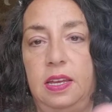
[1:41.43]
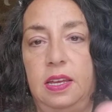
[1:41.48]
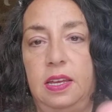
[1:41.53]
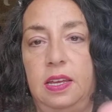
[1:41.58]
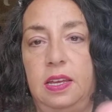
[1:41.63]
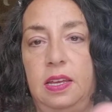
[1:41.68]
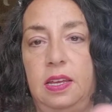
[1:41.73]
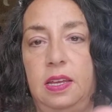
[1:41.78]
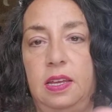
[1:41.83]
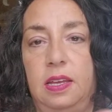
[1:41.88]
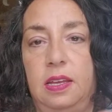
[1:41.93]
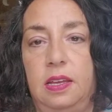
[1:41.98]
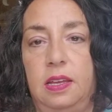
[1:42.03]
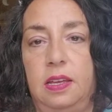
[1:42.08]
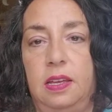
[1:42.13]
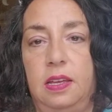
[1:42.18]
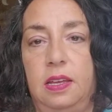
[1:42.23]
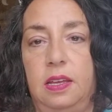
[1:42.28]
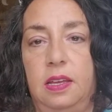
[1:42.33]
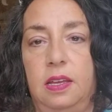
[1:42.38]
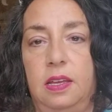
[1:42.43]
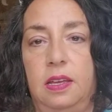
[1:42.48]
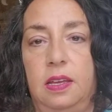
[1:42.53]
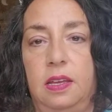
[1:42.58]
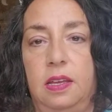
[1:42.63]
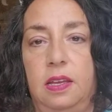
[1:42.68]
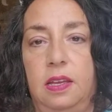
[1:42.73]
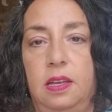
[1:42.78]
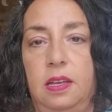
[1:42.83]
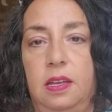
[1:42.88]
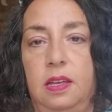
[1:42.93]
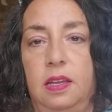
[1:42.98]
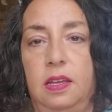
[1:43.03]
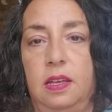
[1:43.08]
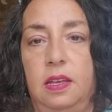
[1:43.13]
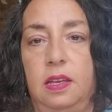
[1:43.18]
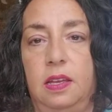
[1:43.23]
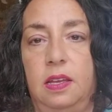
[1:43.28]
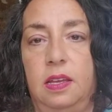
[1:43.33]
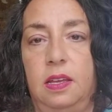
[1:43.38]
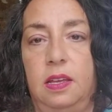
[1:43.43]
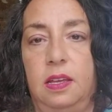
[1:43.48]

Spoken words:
Nobody speaks.